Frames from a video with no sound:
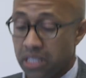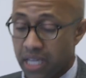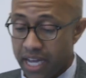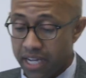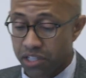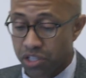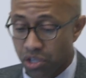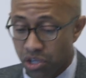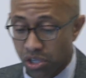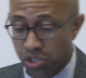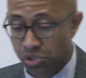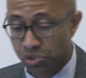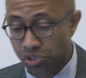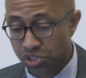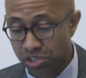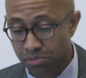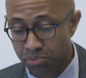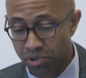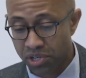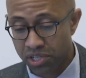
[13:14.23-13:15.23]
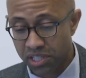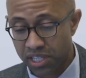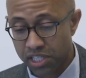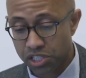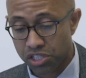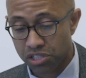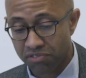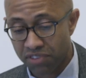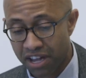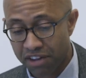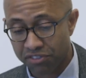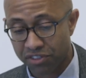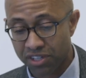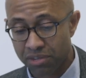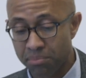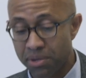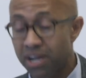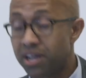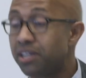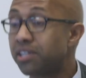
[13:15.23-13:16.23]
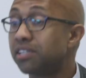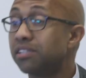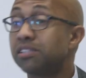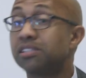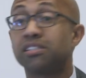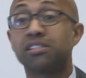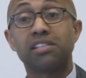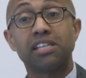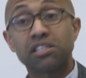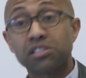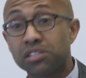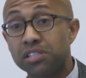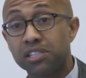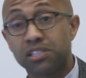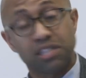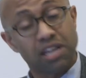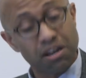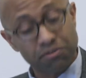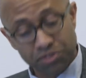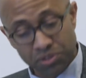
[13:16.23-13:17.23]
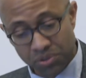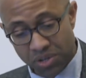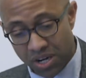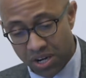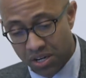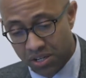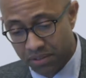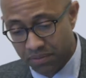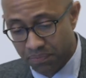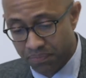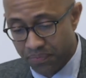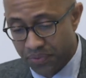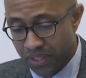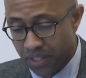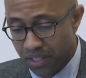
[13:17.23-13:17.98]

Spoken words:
and cultural subordination of African Americans. The 60s, after all,